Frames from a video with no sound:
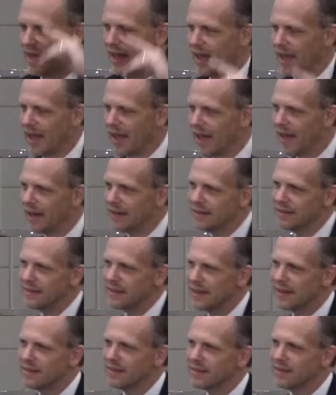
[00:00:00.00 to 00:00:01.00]
and
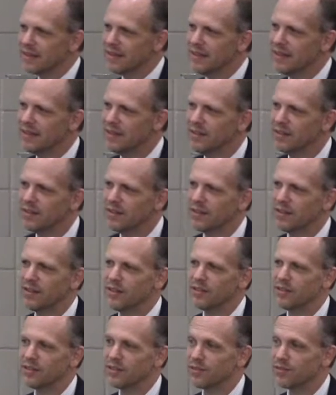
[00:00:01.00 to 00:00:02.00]
can lead
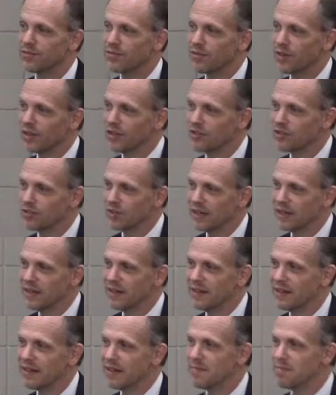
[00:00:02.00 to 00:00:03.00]
to
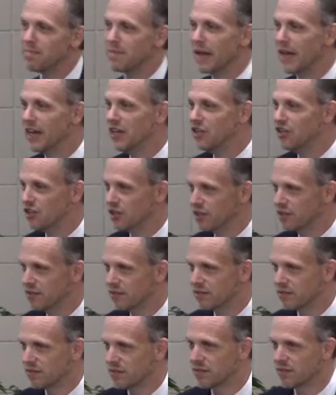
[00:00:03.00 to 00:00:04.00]
frustrated
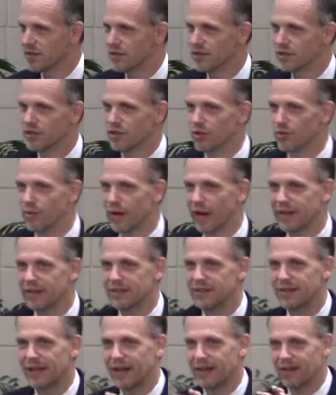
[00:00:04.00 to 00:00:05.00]
impatience
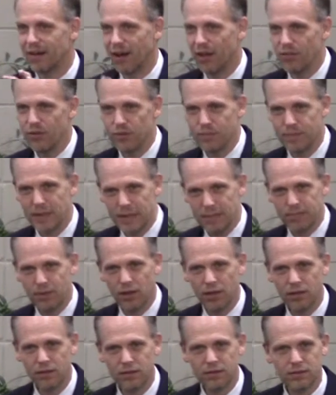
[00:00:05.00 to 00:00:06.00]
directed at other
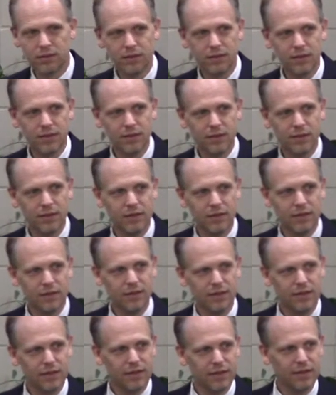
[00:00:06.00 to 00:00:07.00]
people
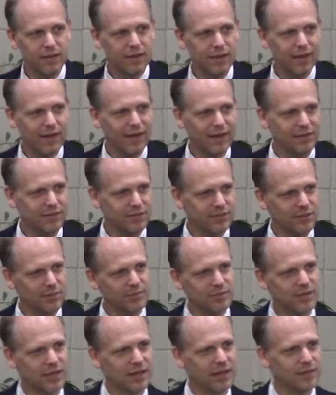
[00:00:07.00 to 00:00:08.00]
and
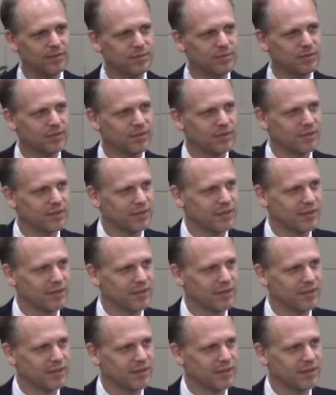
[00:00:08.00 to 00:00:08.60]
sometimes